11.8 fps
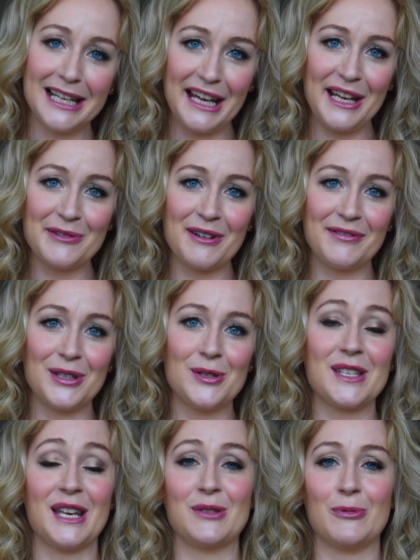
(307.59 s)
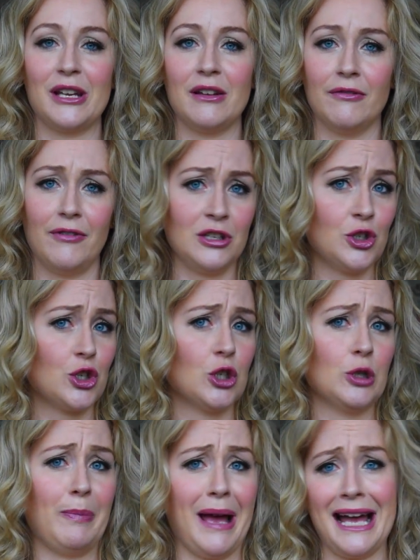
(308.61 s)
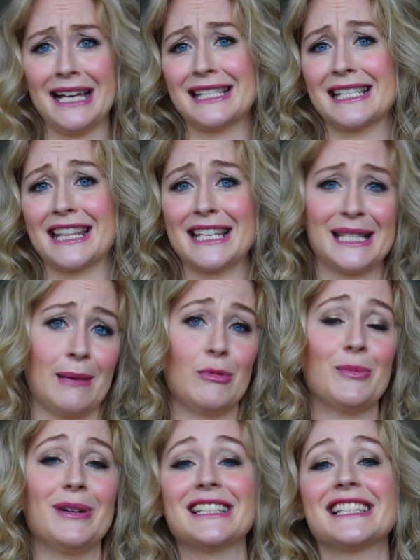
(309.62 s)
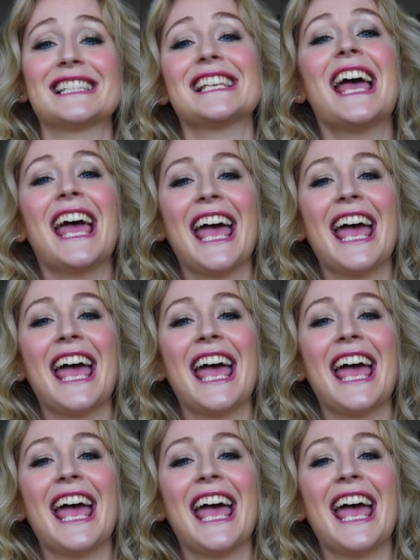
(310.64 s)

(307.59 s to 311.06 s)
cane reviews as we venture past the summer months.